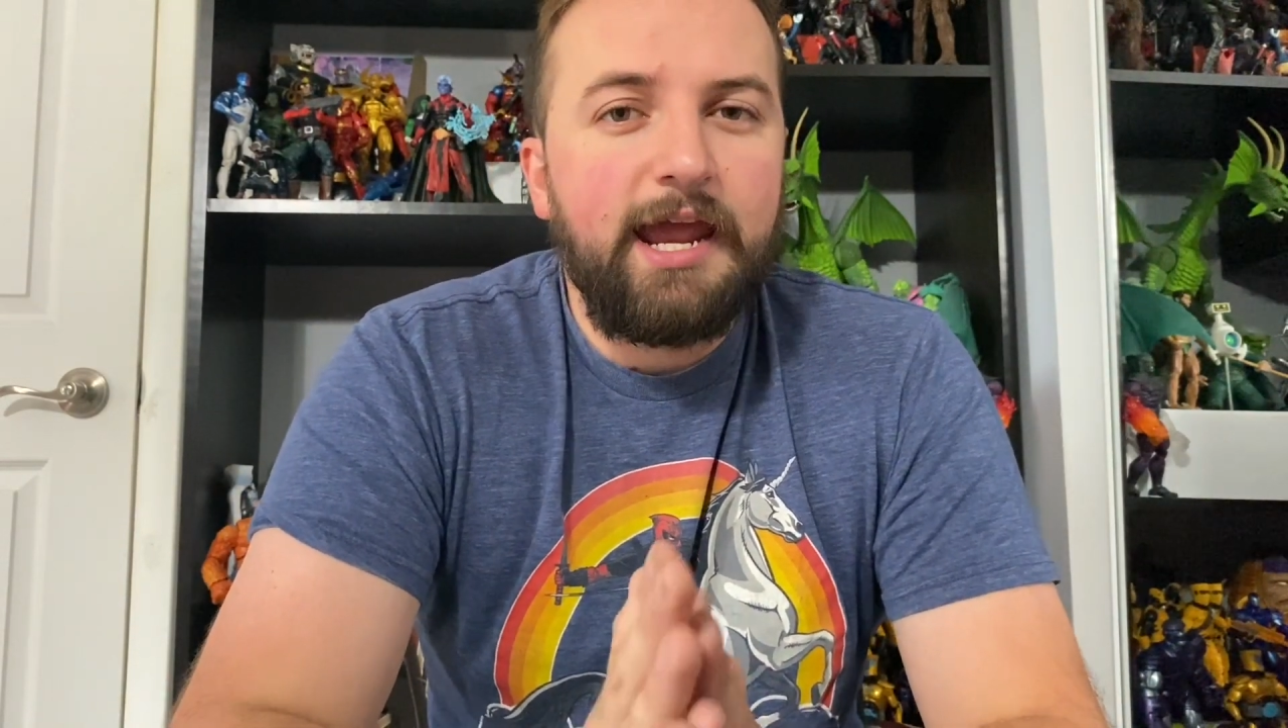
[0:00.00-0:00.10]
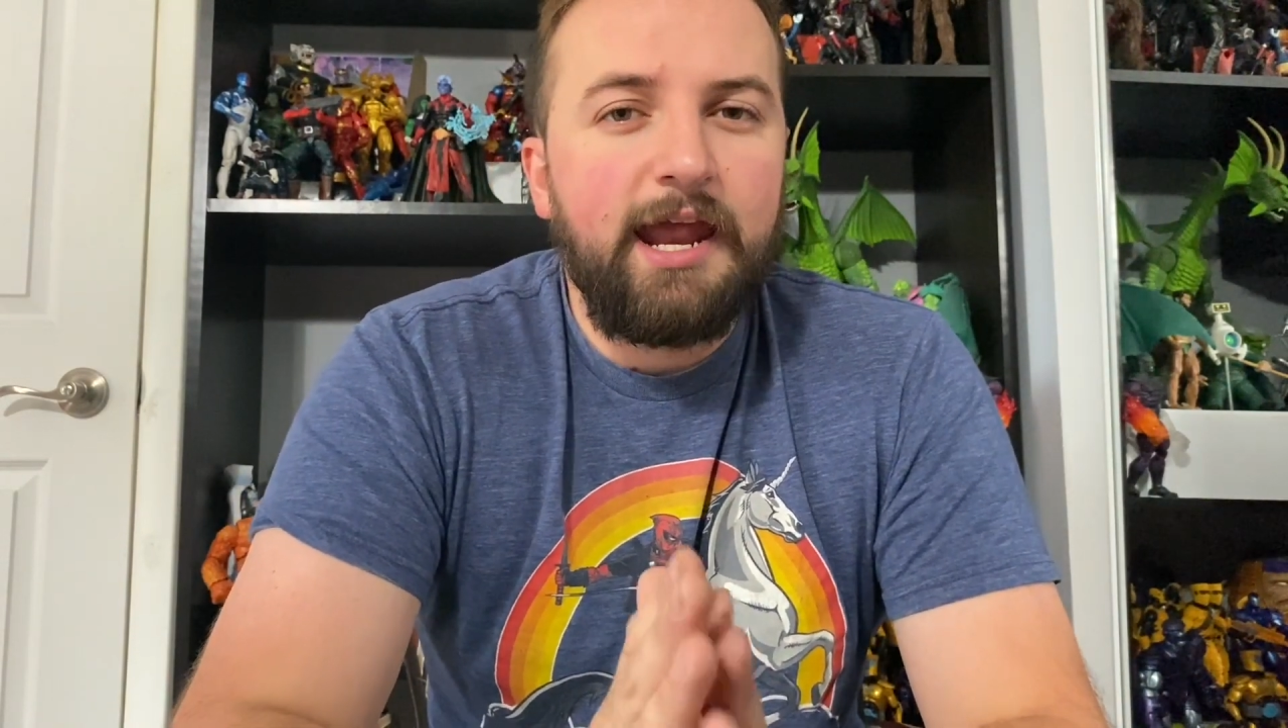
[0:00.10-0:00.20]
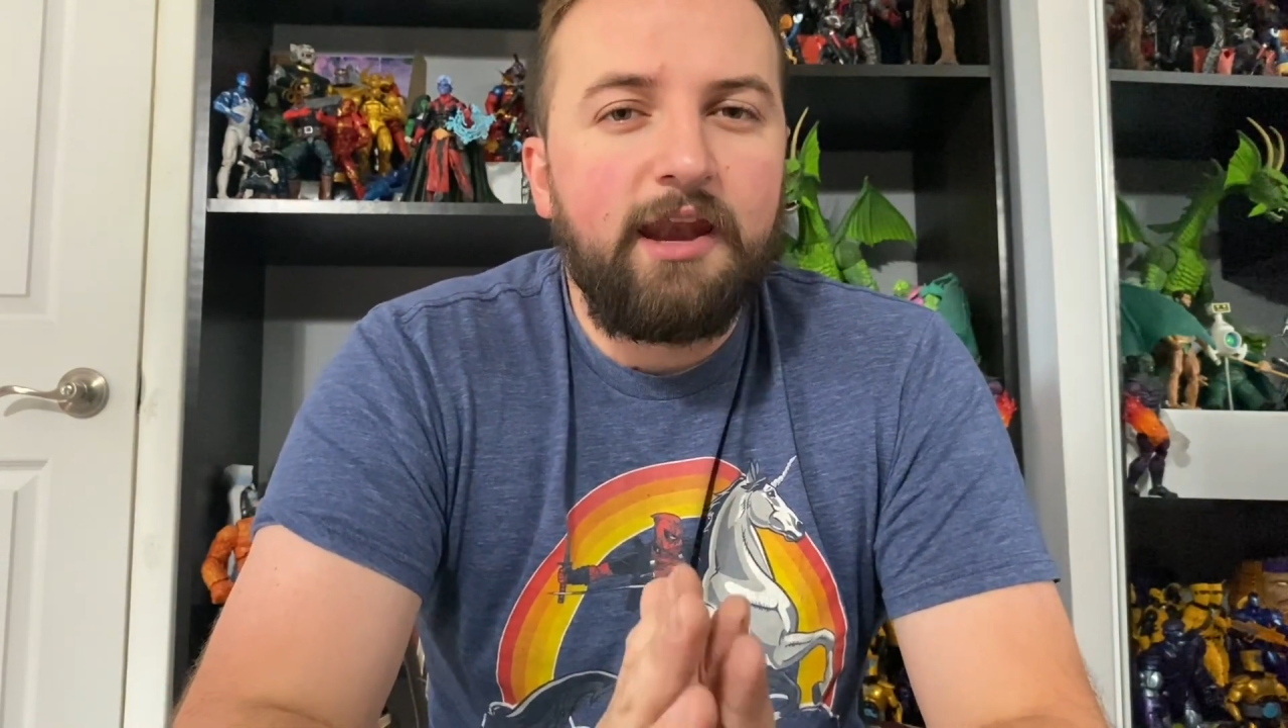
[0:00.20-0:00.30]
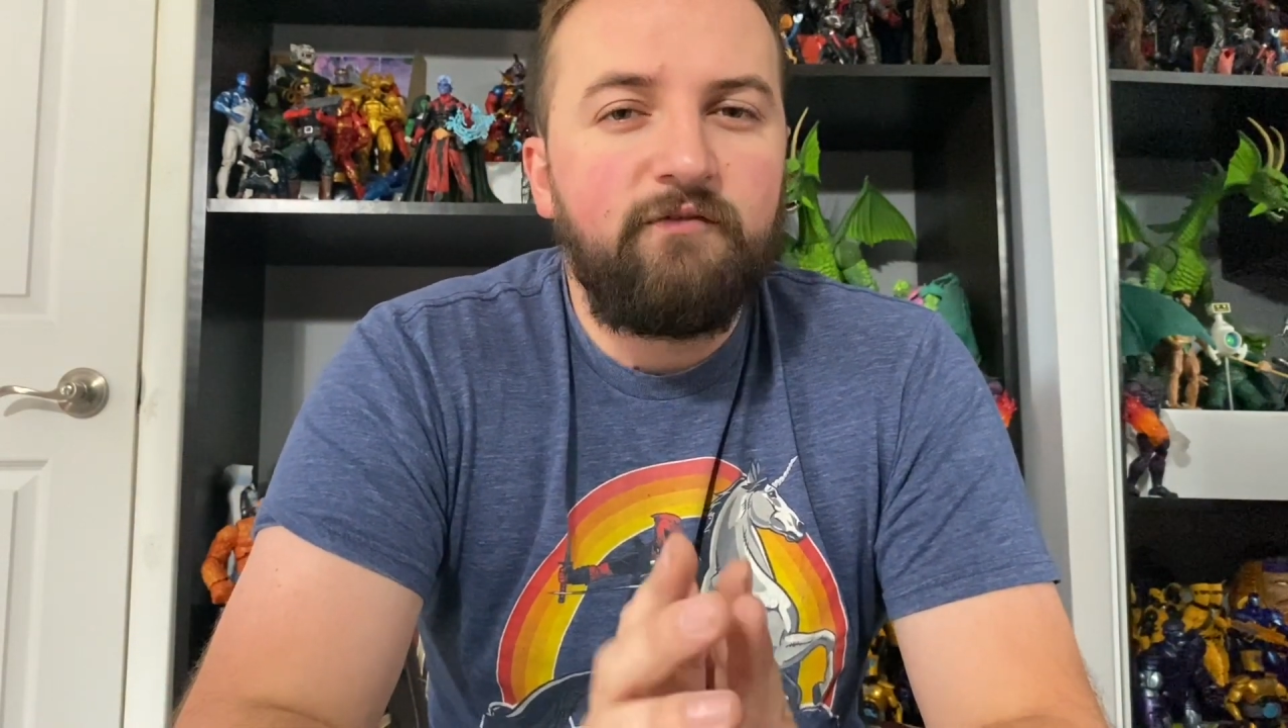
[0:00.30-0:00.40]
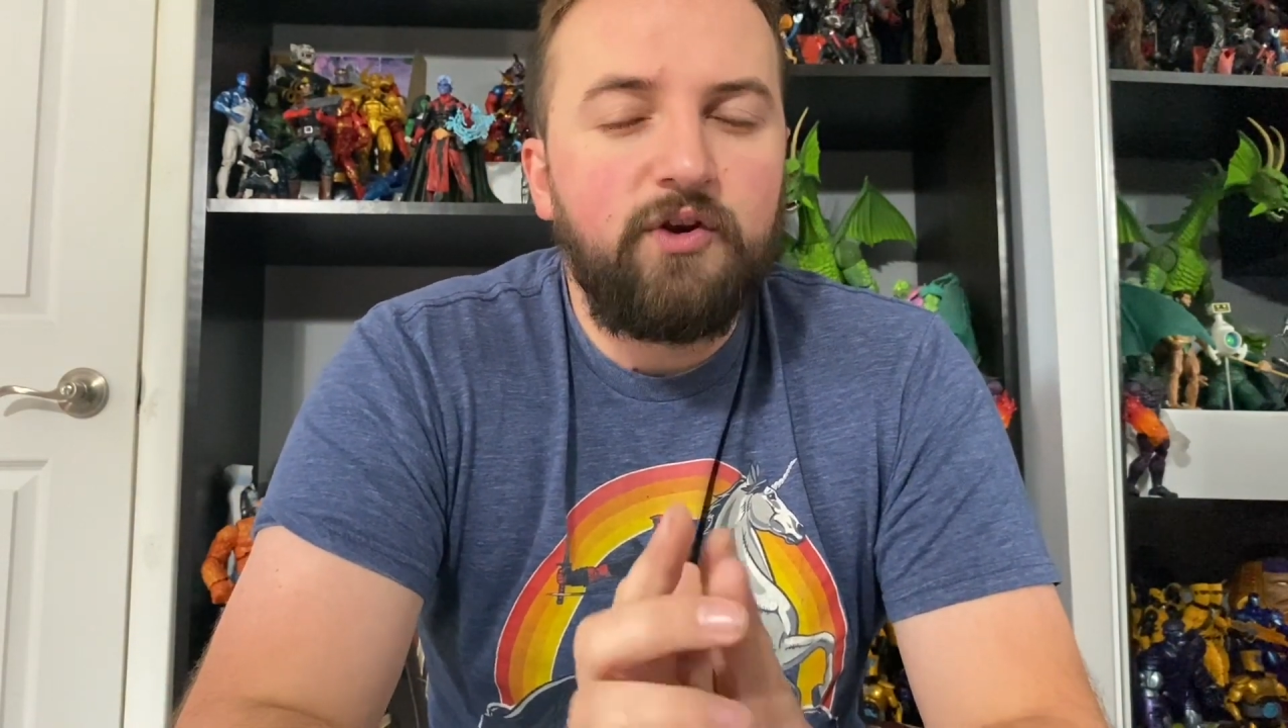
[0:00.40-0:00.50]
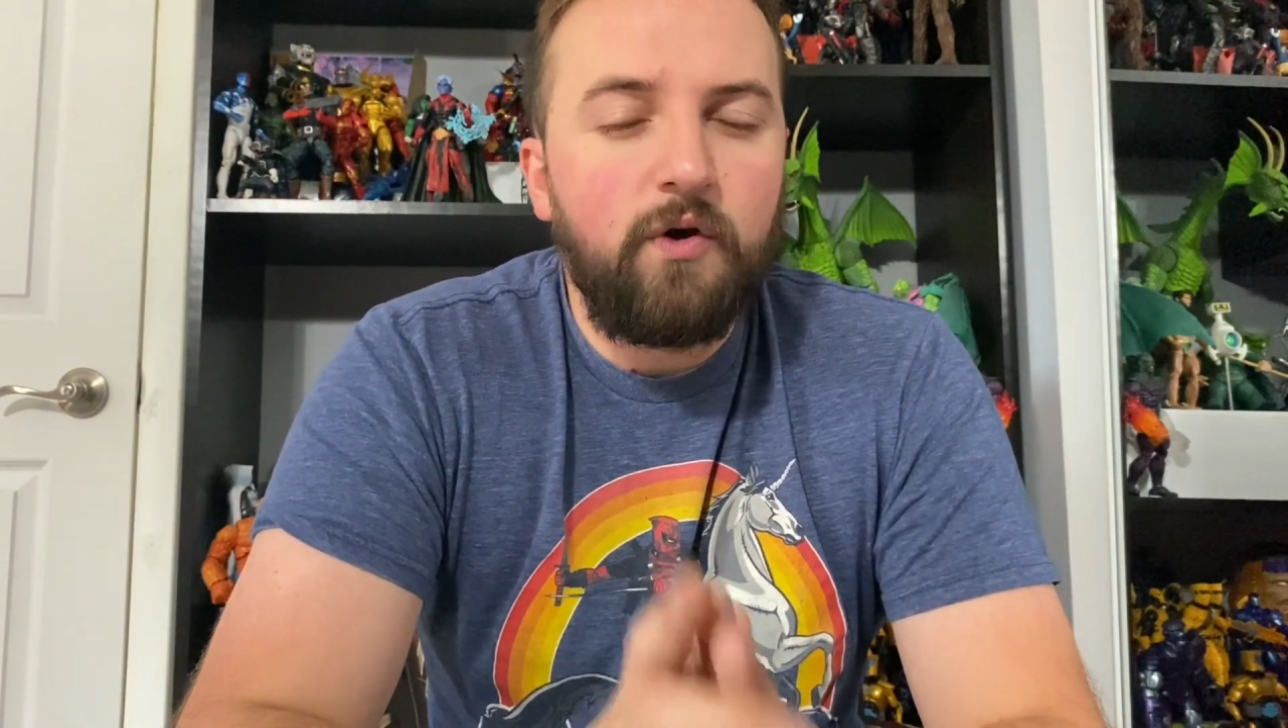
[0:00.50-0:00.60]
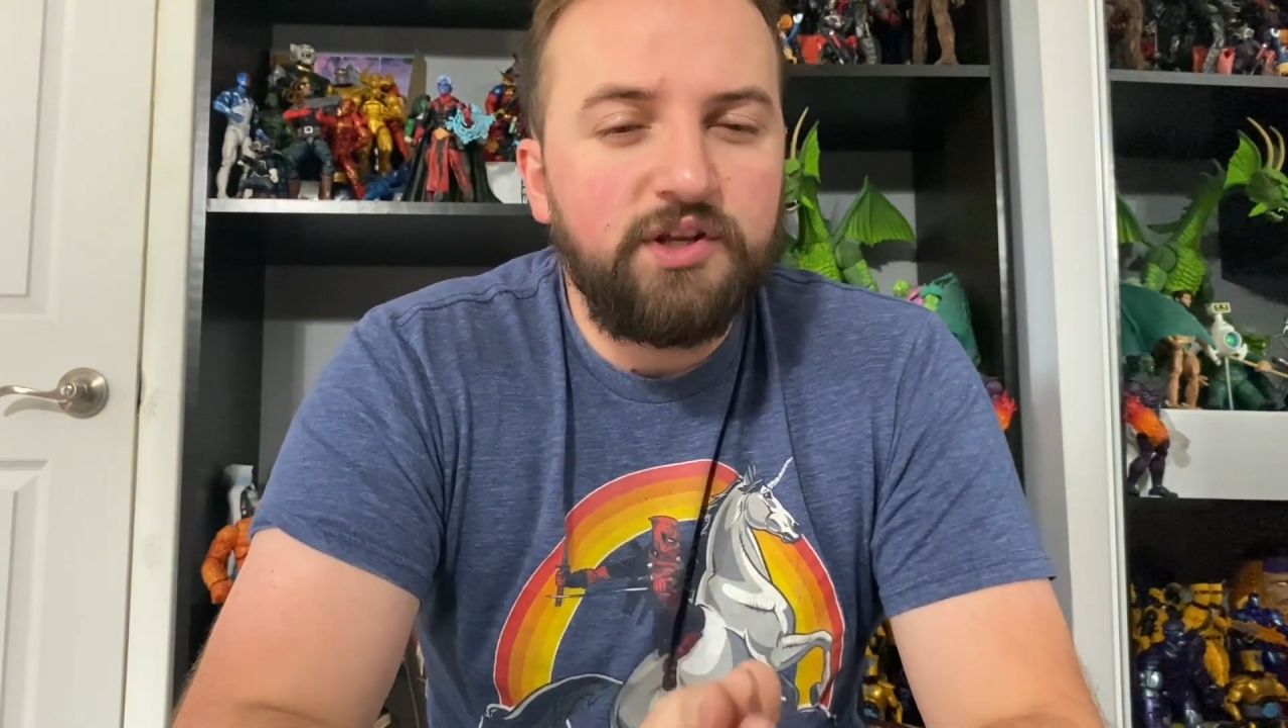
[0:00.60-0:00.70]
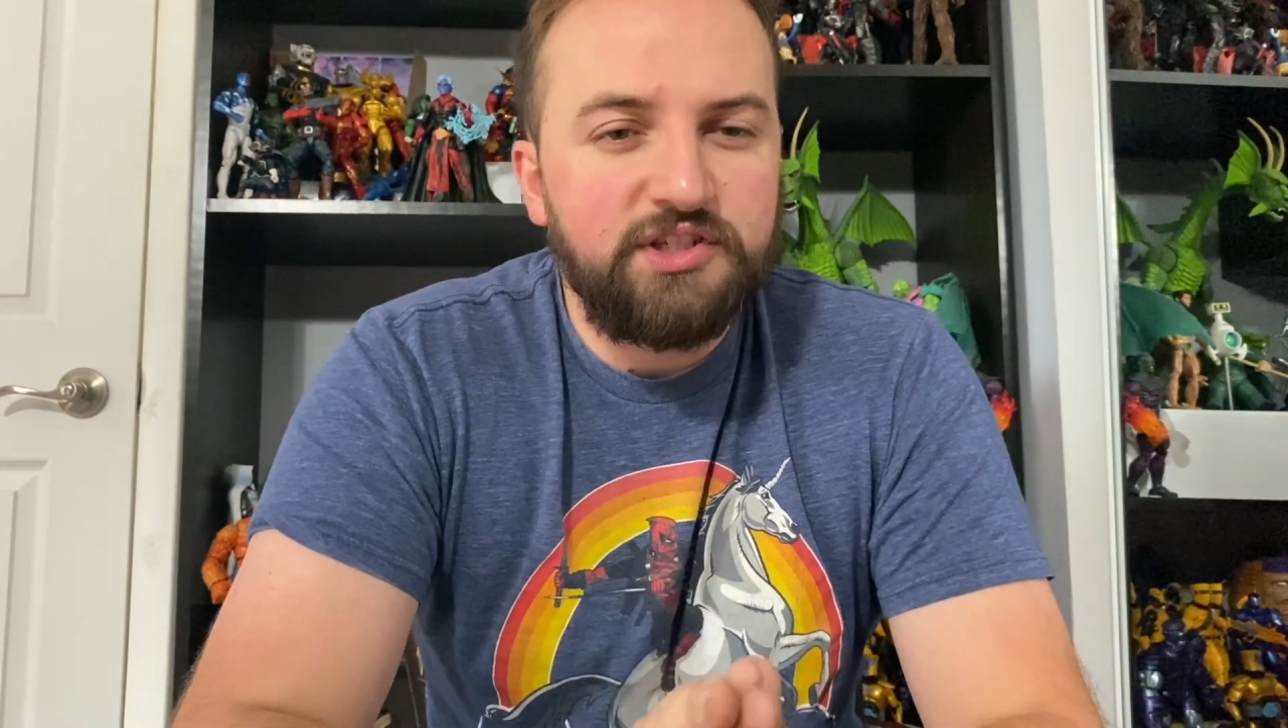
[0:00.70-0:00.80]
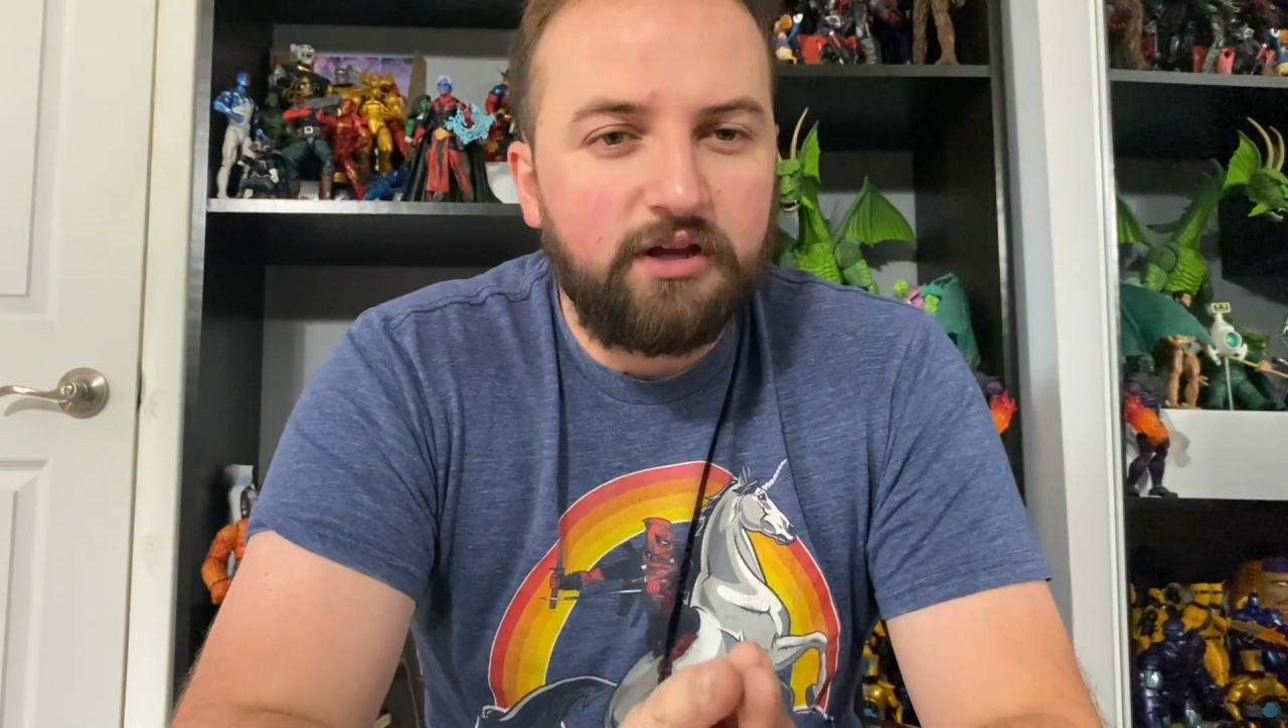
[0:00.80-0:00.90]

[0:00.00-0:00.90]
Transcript: And if you noticed a